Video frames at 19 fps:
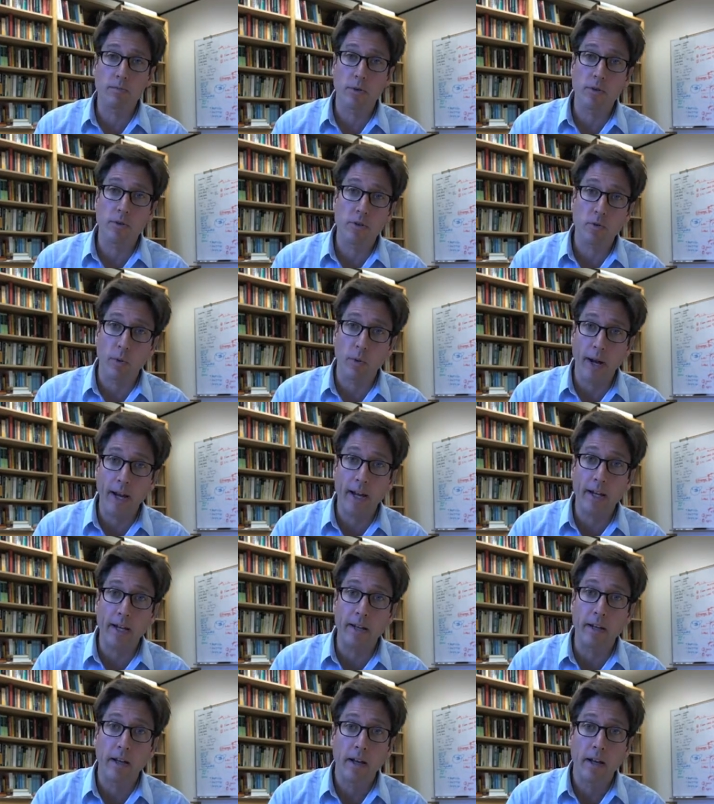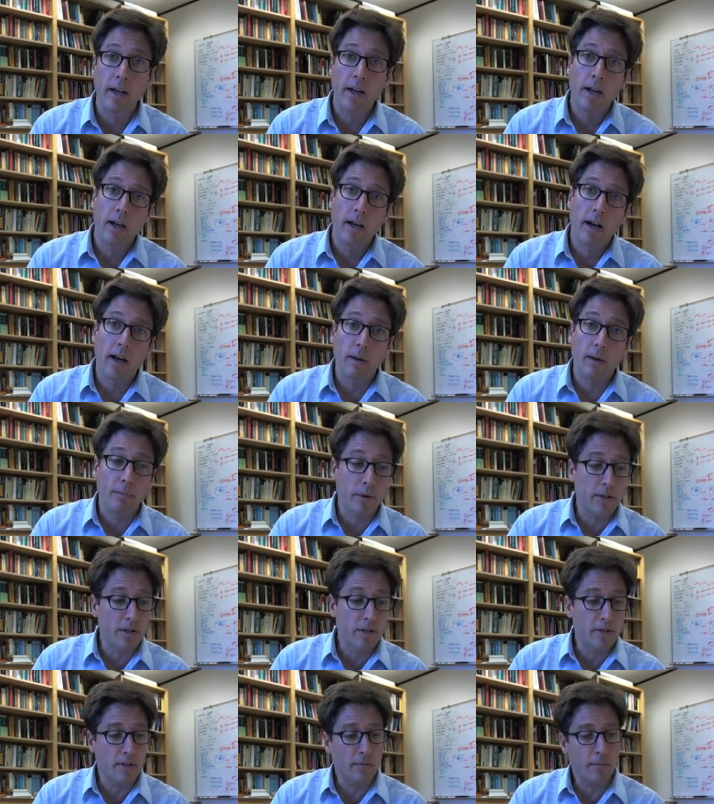persuade
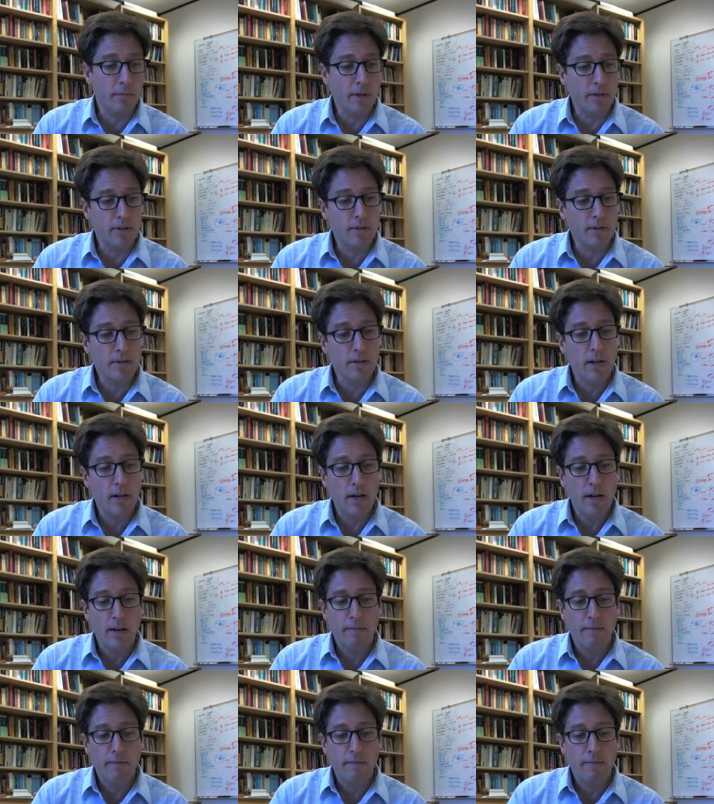participants.